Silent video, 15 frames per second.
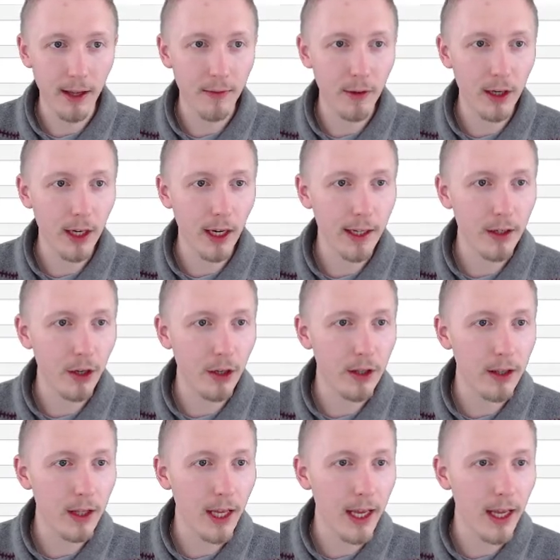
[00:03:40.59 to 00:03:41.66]
If you click
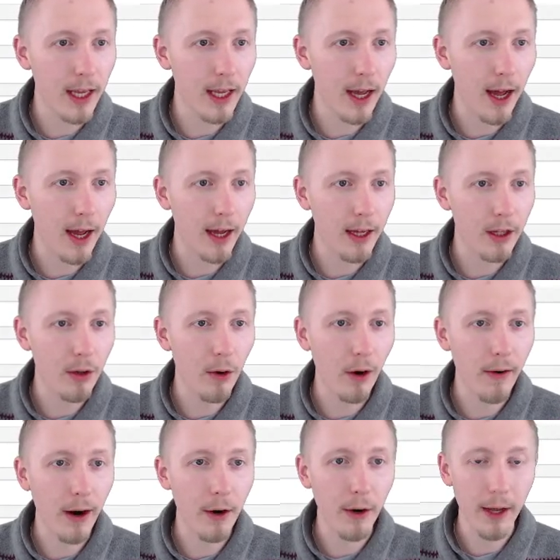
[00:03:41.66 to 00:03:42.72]
on the uh,
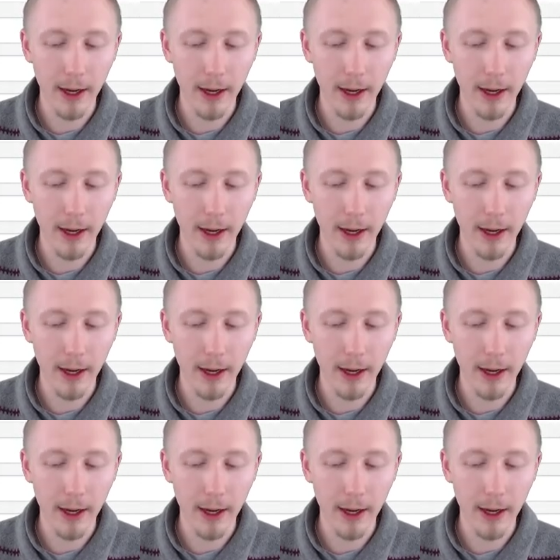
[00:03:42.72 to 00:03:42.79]
URL